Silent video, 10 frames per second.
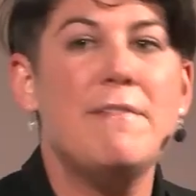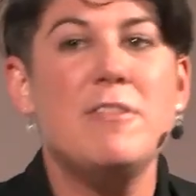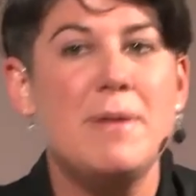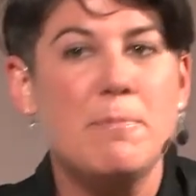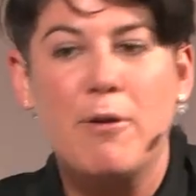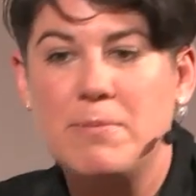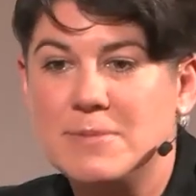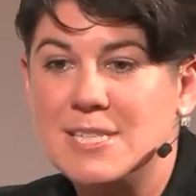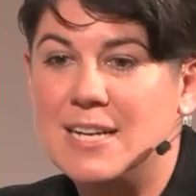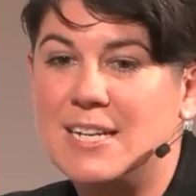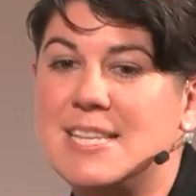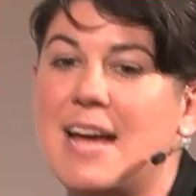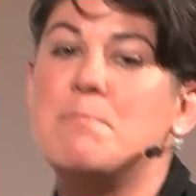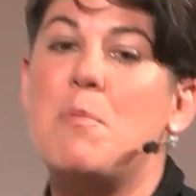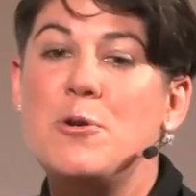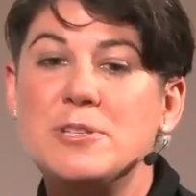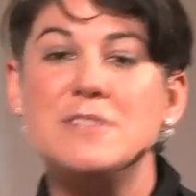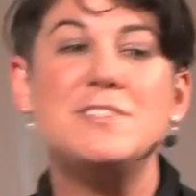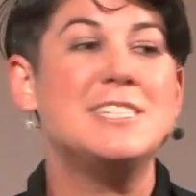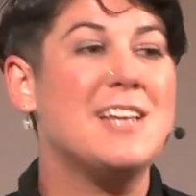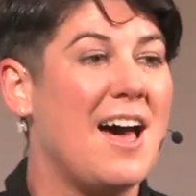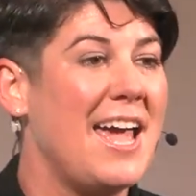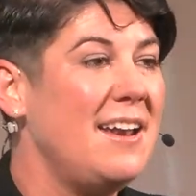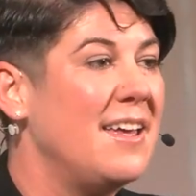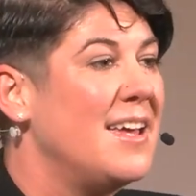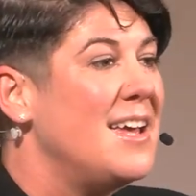of the big problems here is that most of design,